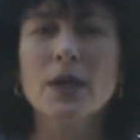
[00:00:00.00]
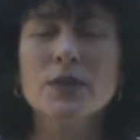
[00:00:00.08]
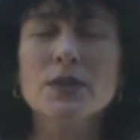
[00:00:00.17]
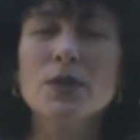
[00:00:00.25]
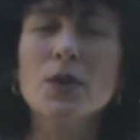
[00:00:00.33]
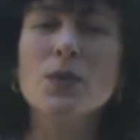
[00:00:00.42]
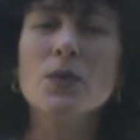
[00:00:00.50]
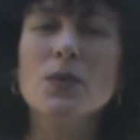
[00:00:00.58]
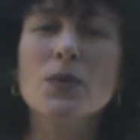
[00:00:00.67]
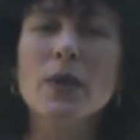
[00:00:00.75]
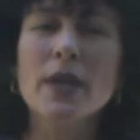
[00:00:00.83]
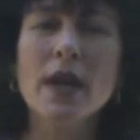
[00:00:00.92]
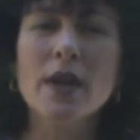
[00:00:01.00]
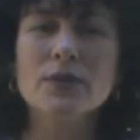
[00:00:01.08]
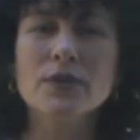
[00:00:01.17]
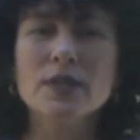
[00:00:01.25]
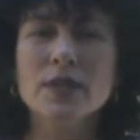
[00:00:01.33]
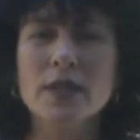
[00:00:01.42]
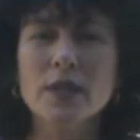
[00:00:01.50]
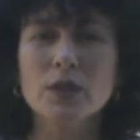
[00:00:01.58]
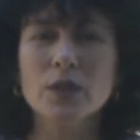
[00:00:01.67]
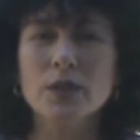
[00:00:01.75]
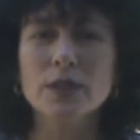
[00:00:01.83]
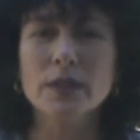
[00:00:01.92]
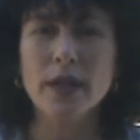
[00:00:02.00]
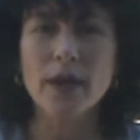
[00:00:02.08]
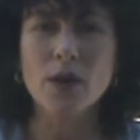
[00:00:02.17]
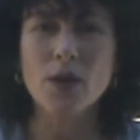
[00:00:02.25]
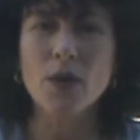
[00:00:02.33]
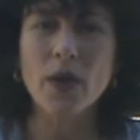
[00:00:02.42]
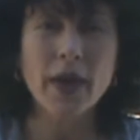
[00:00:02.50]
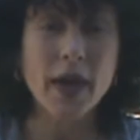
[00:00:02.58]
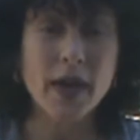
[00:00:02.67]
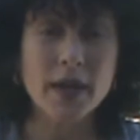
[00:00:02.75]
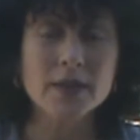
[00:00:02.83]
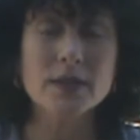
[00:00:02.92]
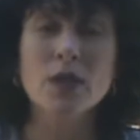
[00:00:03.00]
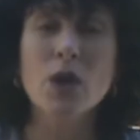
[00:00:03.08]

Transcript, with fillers: So we have to take a look now at